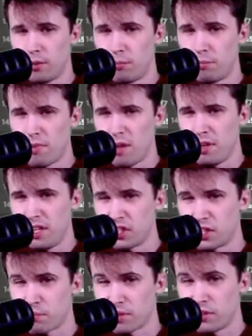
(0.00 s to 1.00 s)
Maybe he
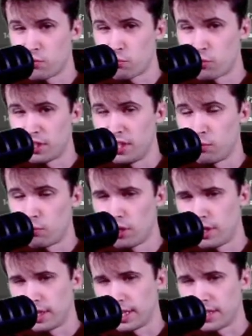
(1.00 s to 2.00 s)
just plays rook
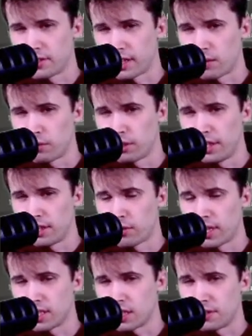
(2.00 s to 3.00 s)
d1 and gets like a really
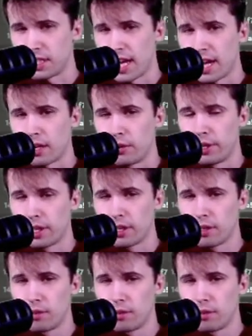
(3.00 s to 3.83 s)
aggressive attack going.